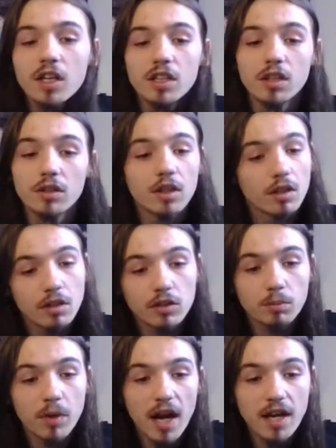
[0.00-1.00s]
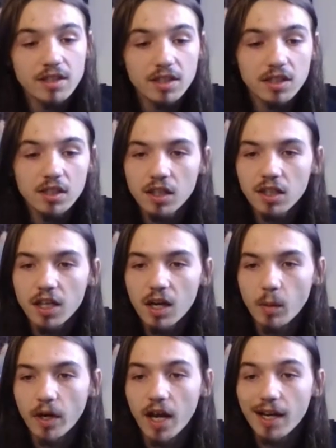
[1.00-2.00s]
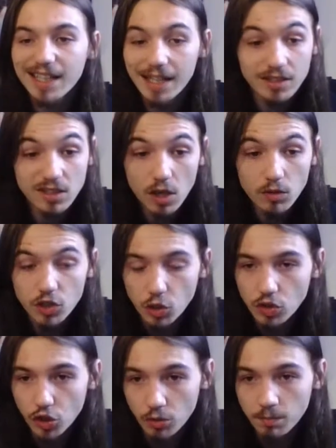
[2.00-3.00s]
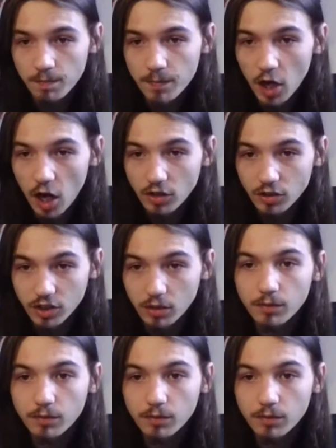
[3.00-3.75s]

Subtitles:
You know, they're a little pricey and whatnot. He has his own YouTube also.